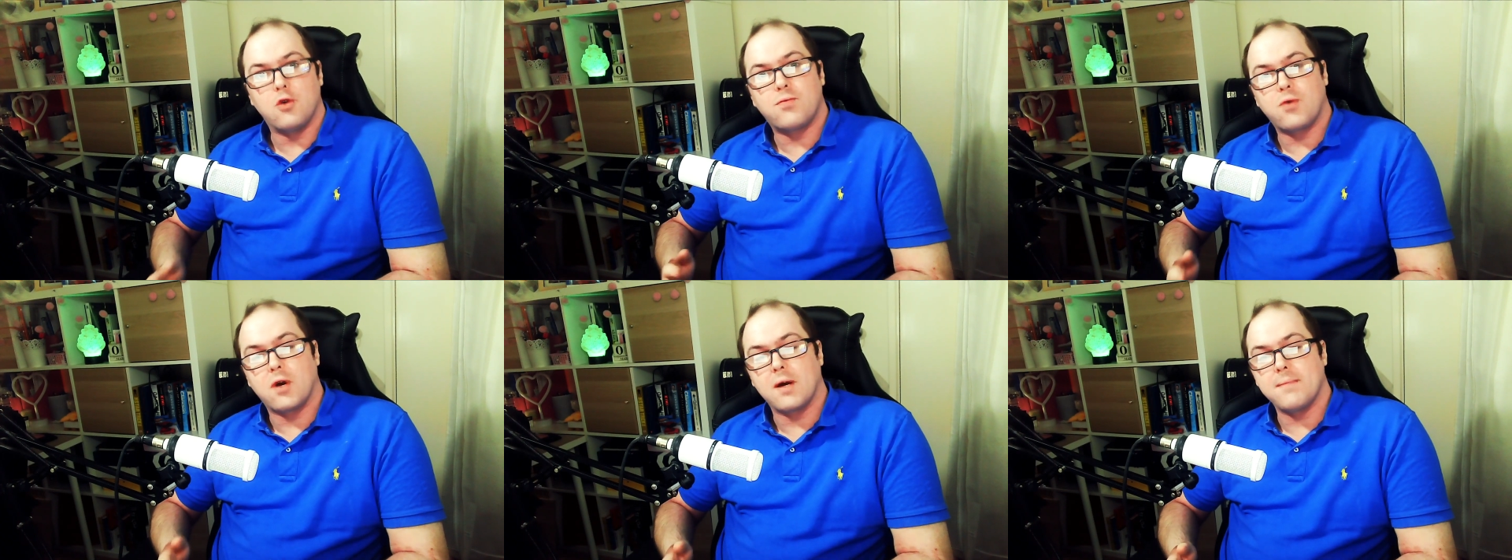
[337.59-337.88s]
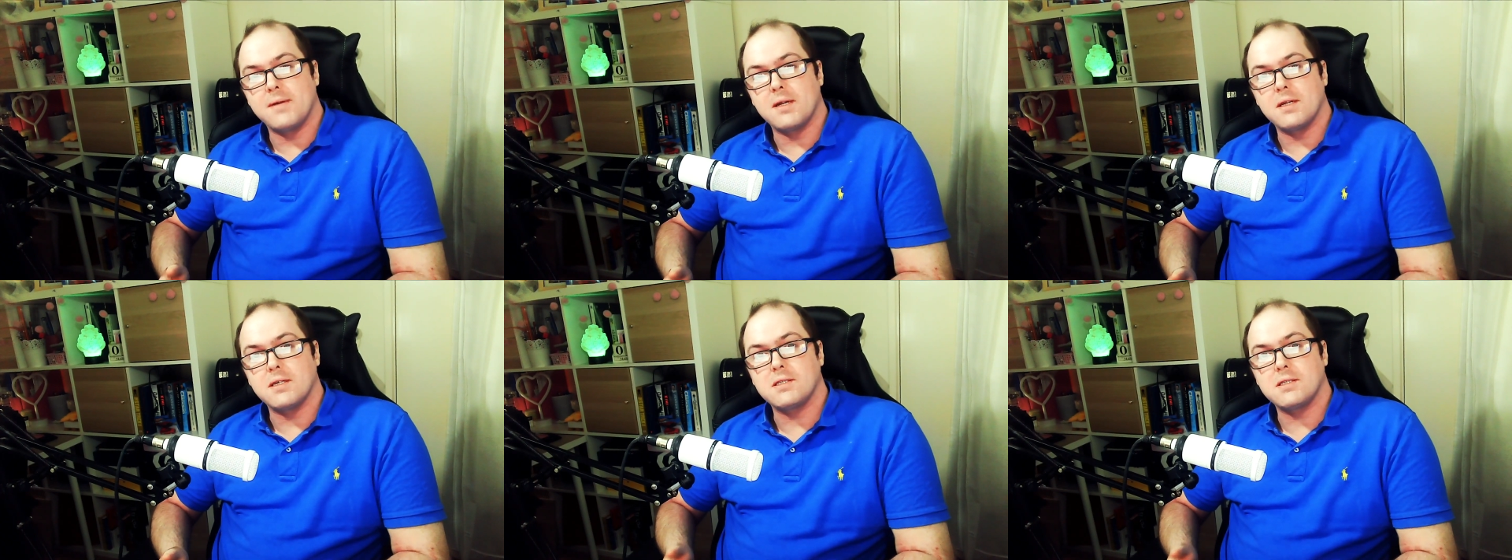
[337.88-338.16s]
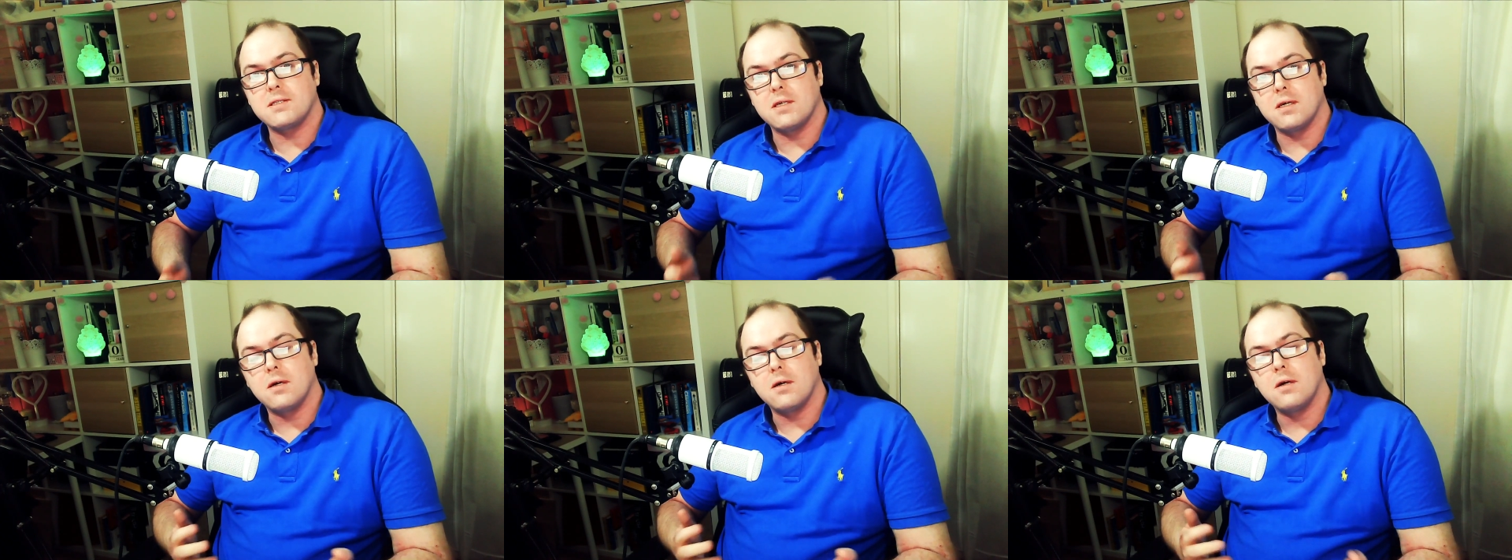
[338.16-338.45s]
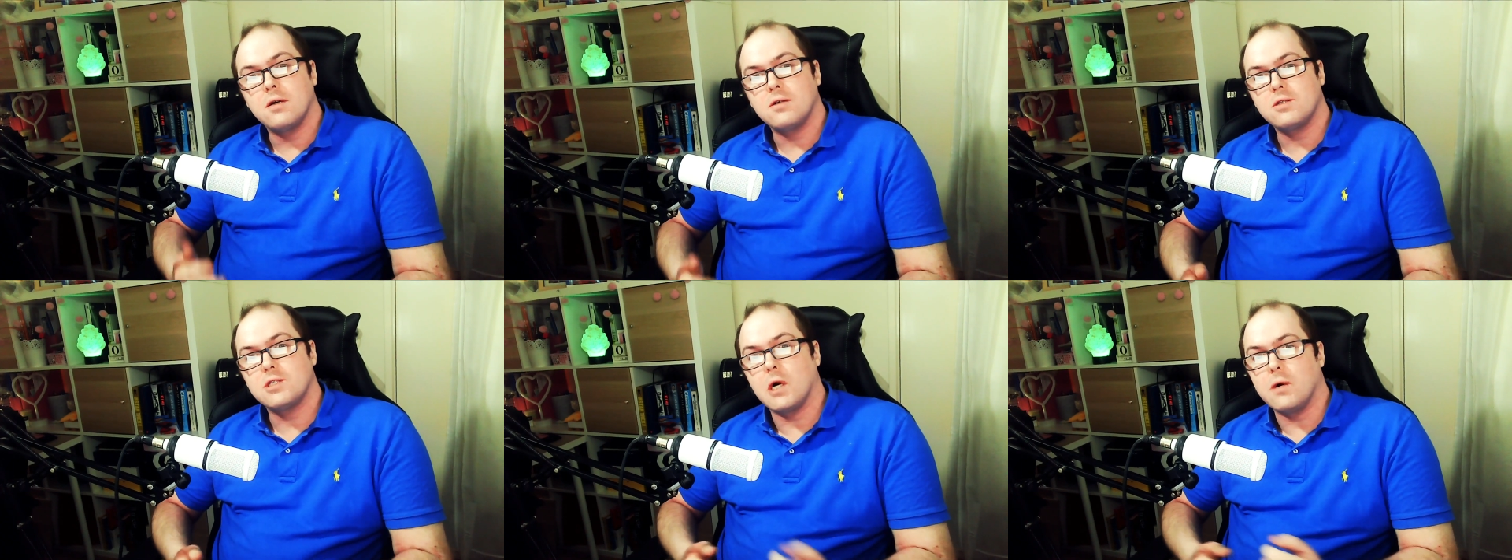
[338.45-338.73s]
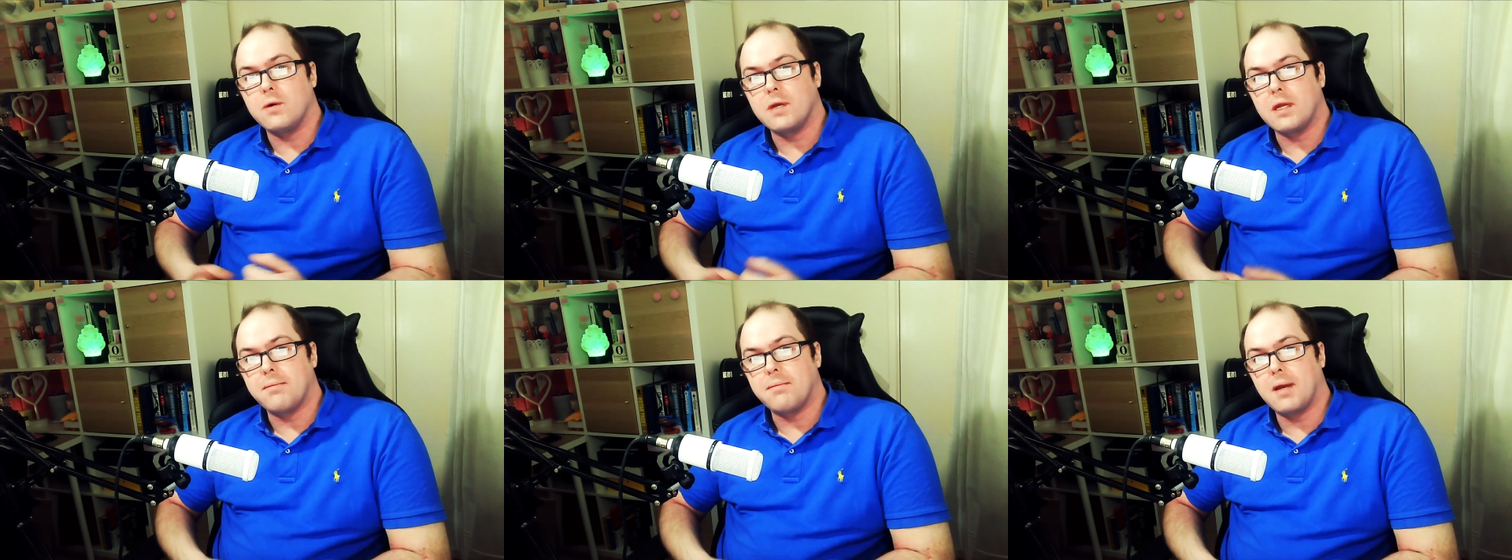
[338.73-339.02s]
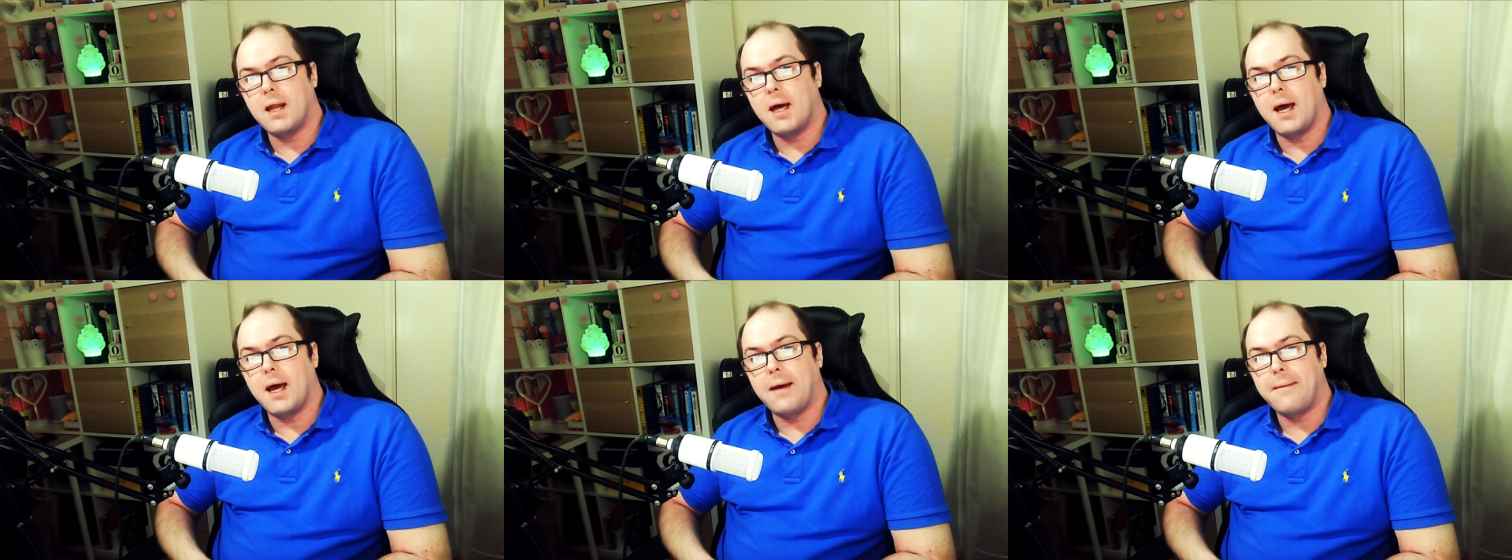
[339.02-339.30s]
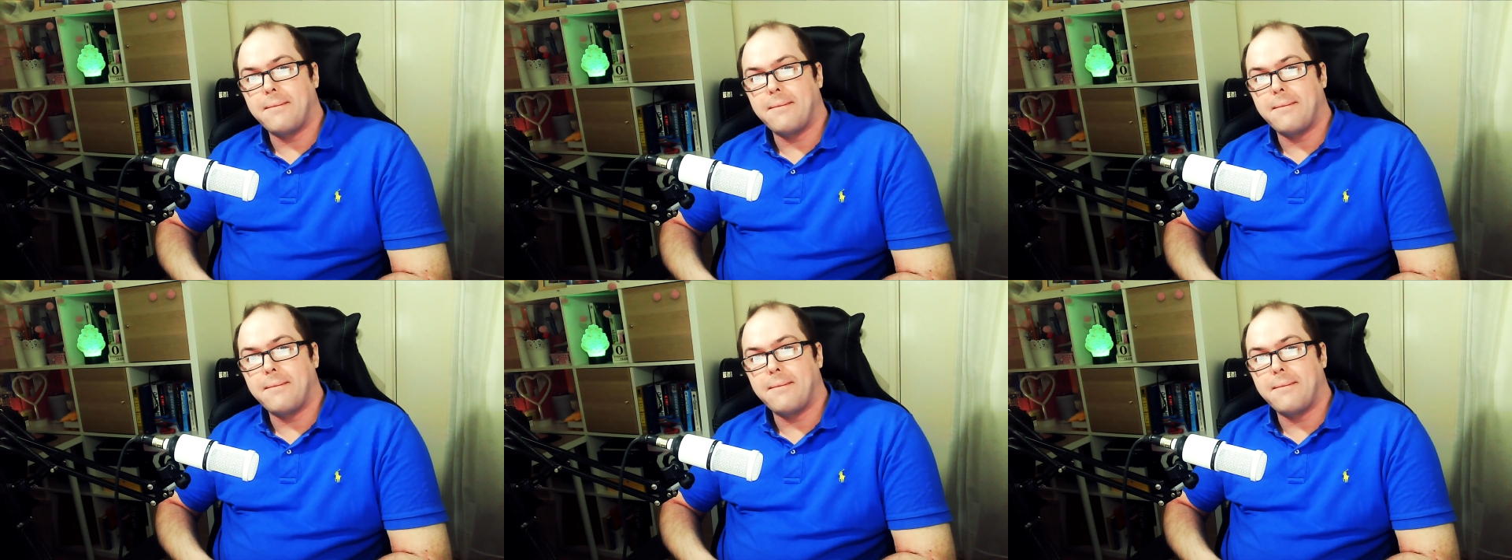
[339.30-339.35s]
Prime Minister, Tony Blair.